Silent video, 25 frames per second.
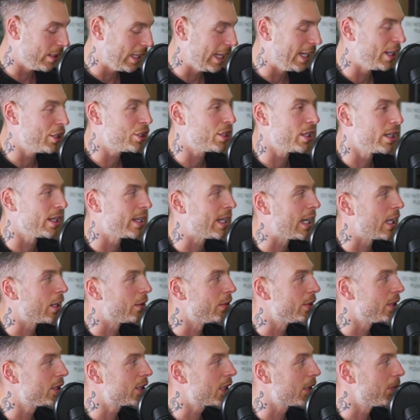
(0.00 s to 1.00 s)
energy and
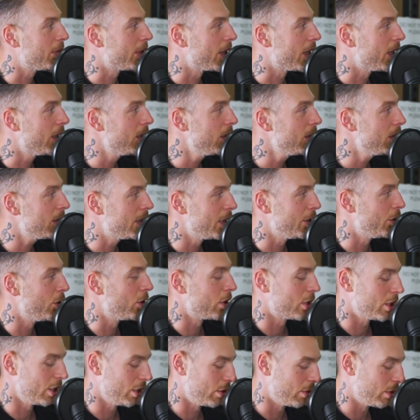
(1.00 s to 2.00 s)
calories coming in, then you're
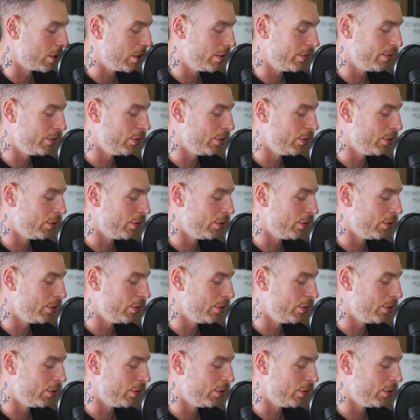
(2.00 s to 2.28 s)
not going to grow.